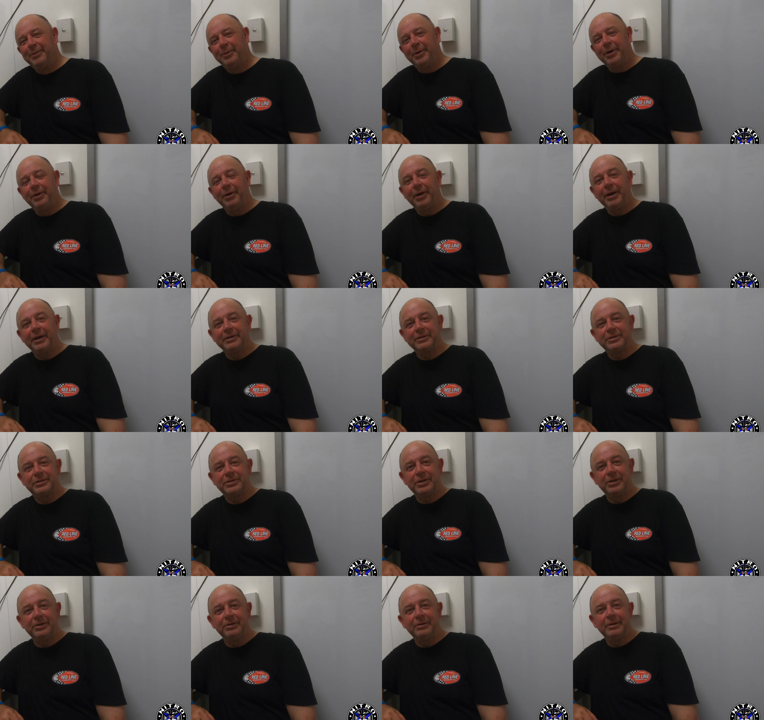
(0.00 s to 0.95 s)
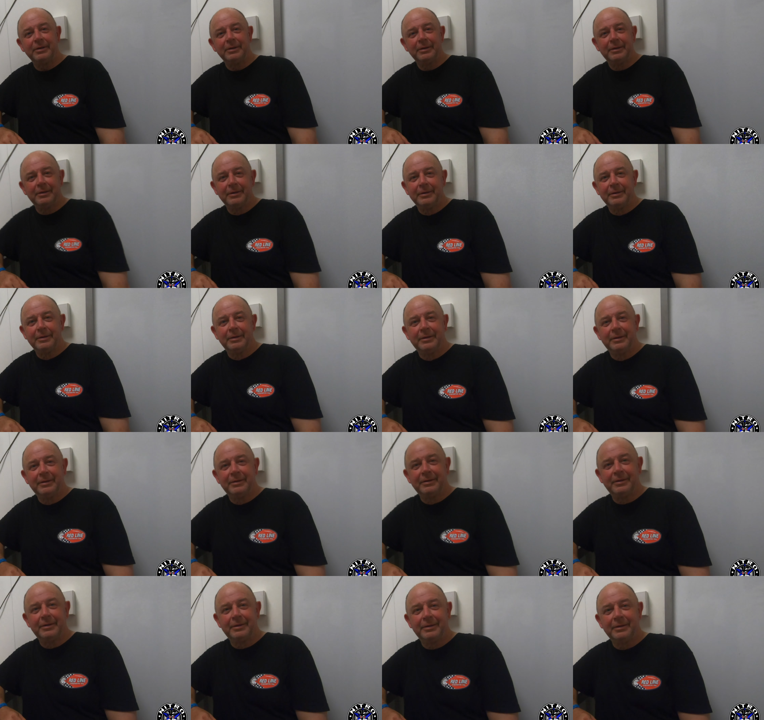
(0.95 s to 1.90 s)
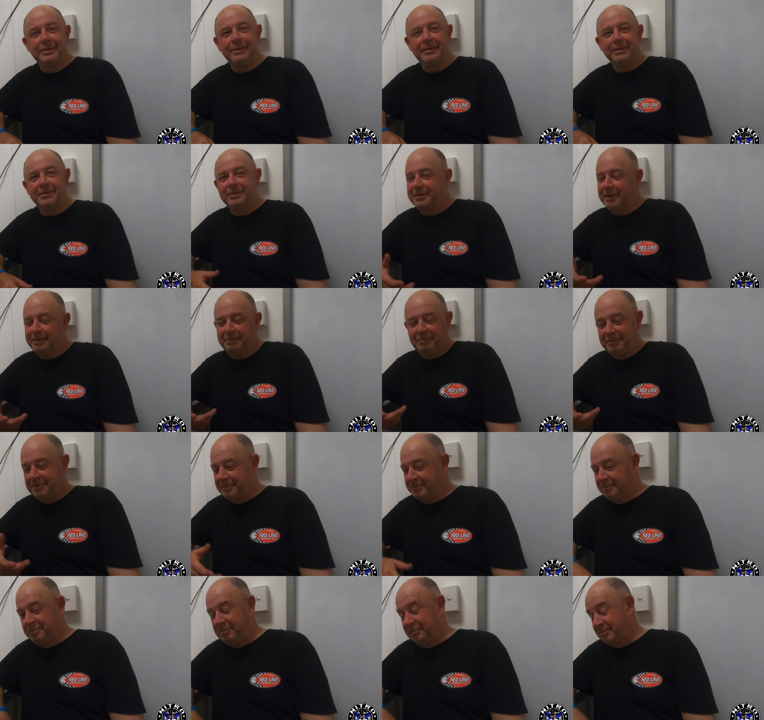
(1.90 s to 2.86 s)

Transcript: what do you reckon, Stu? Well, it's better advice than I've got.